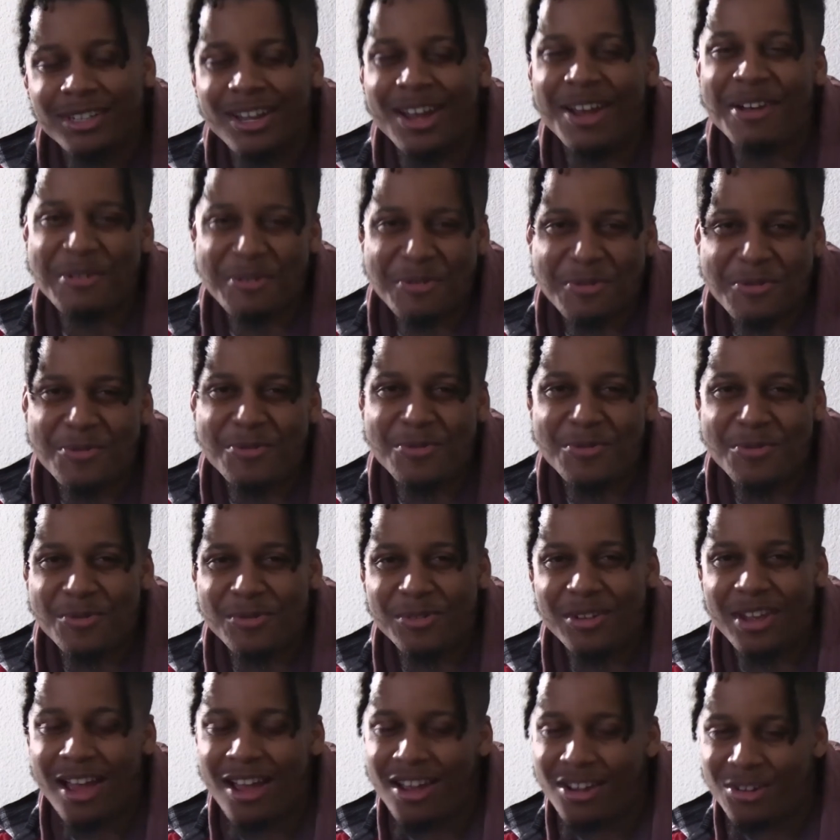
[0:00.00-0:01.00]
Y'all
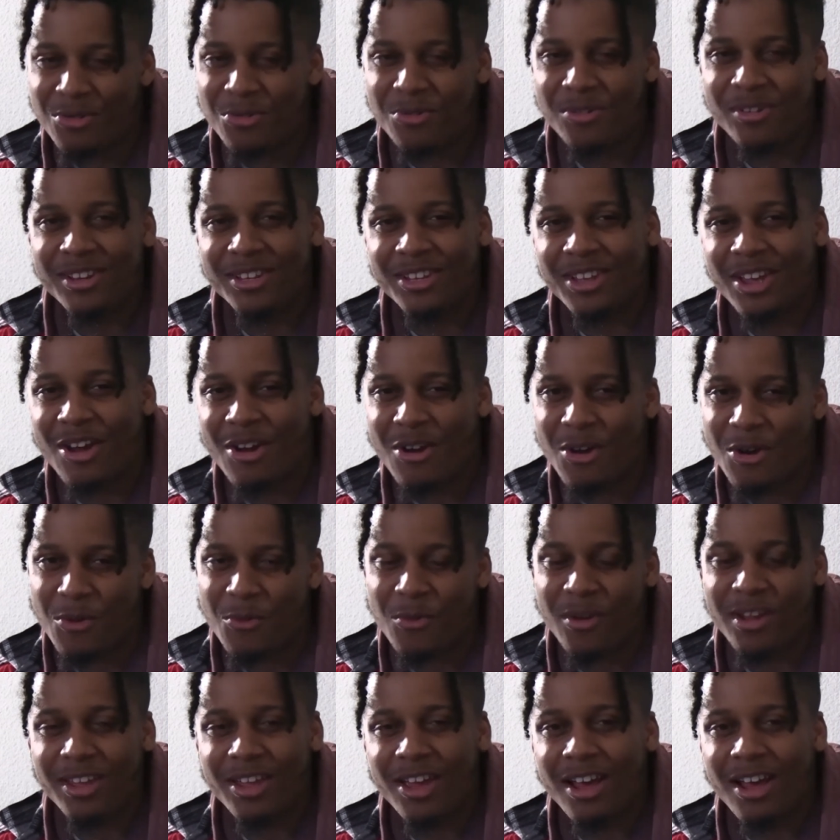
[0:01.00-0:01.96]
cool. Y'all cool in y'all own way.